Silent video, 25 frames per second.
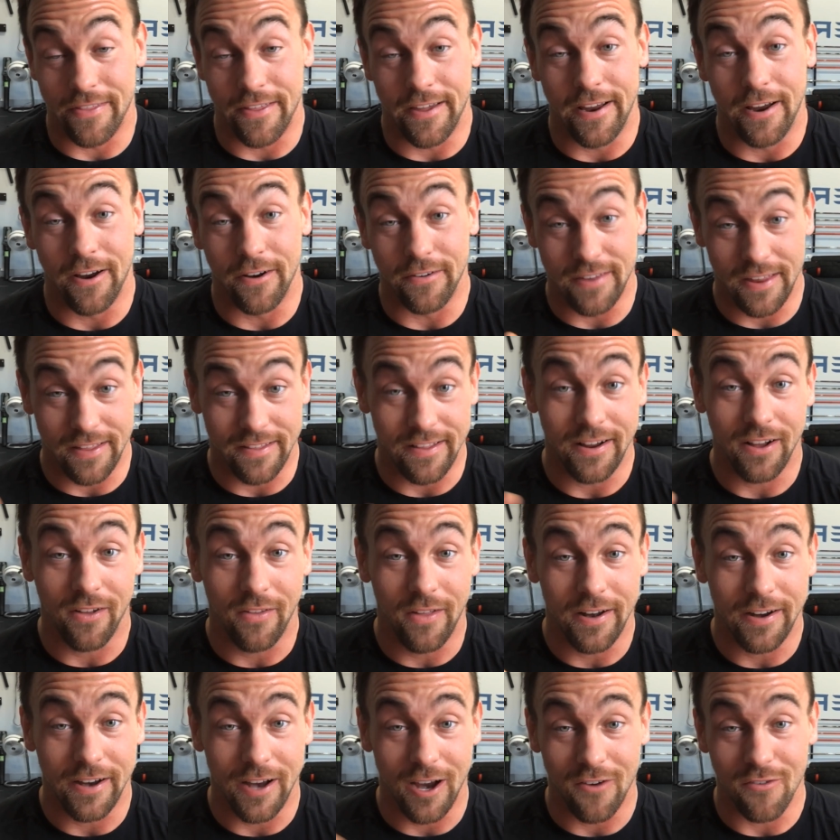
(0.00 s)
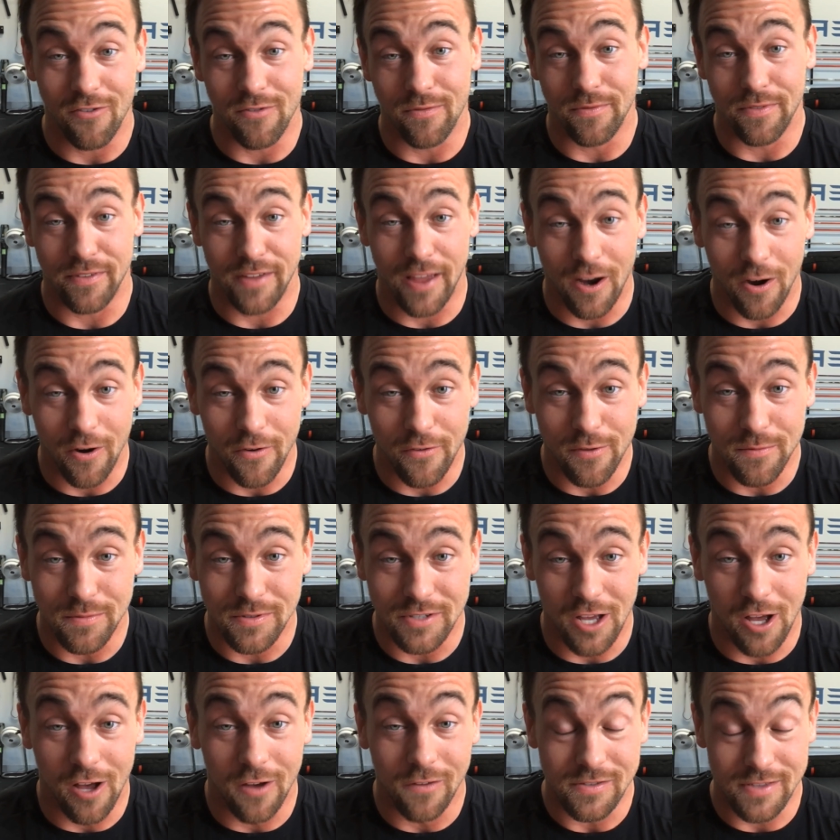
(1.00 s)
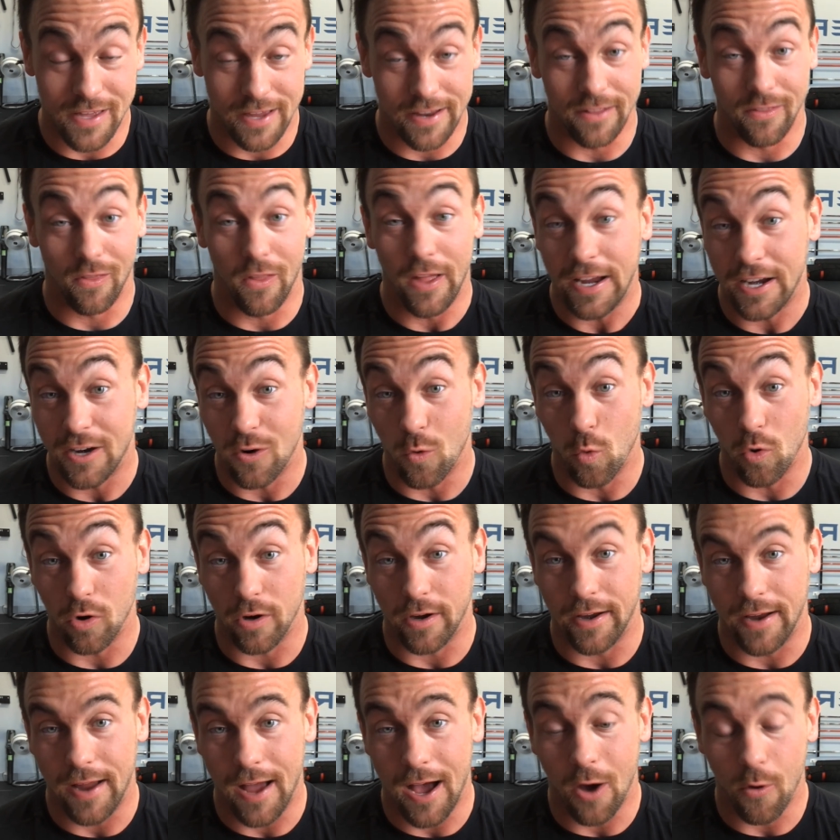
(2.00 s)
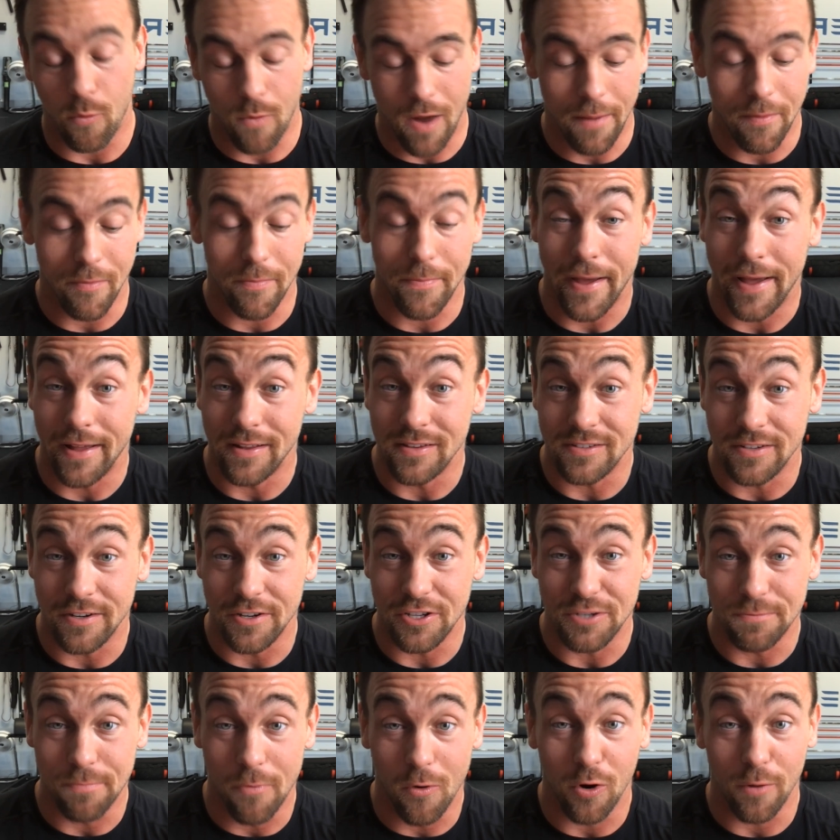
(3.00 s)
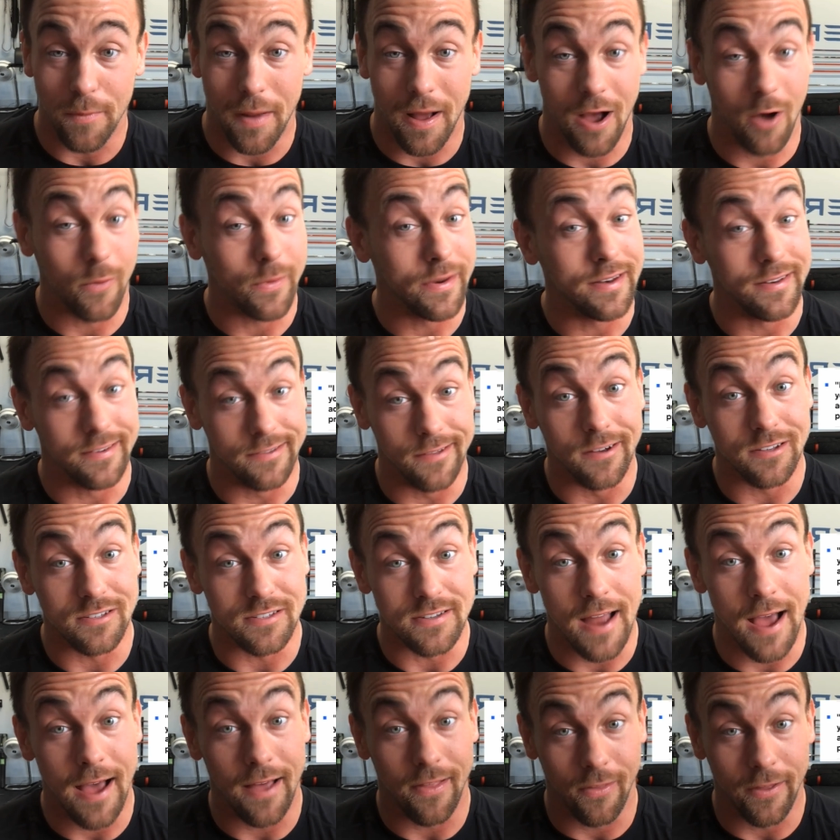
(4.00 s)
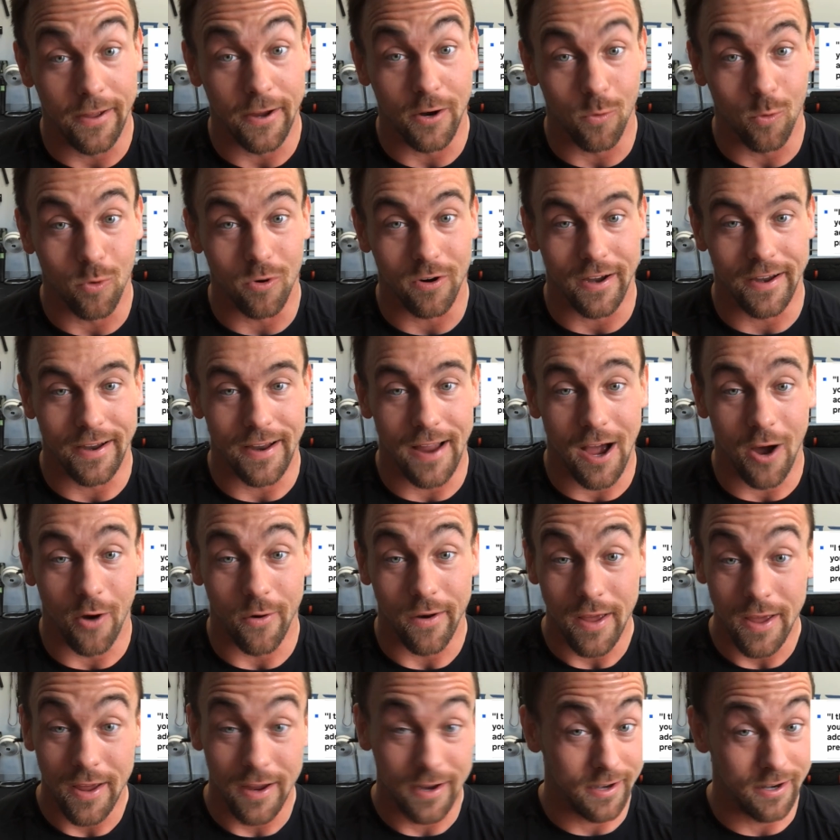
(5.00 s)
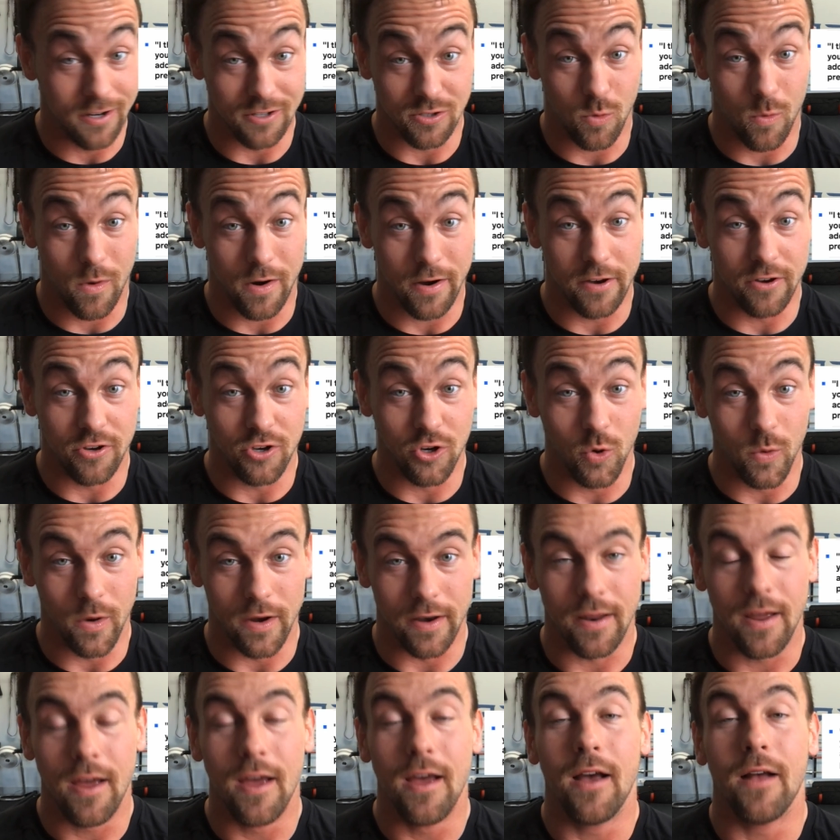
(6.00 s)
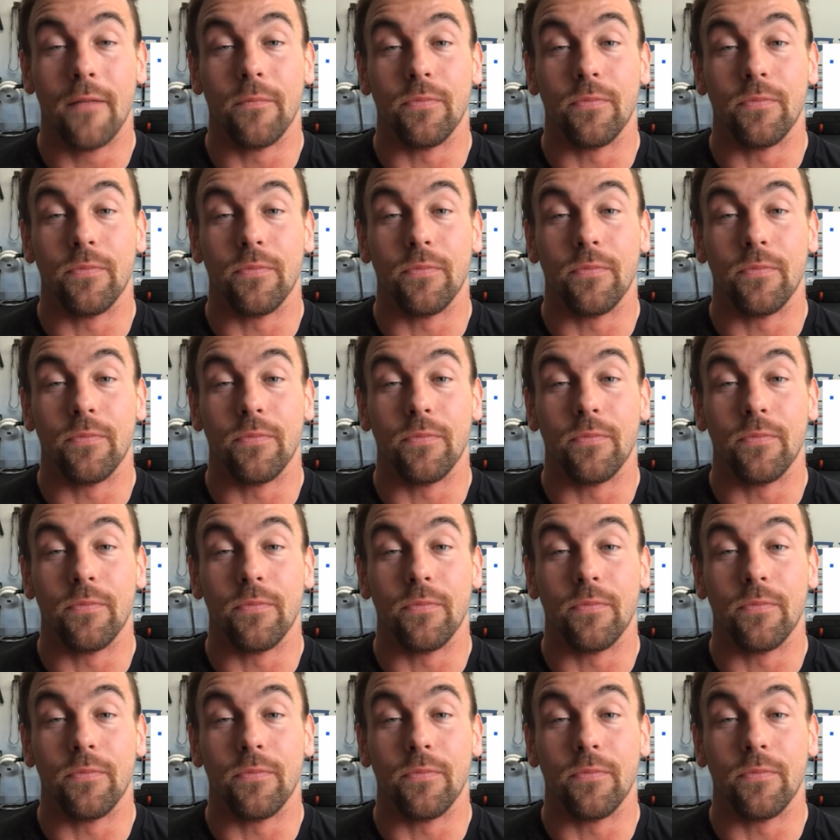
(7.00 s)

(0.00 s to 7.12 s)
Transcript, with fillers: They, they take a lot of care, of care of themselves. They like working out. Robert Pattinson has spoken about how he does not like working out. He doesn't want to do it.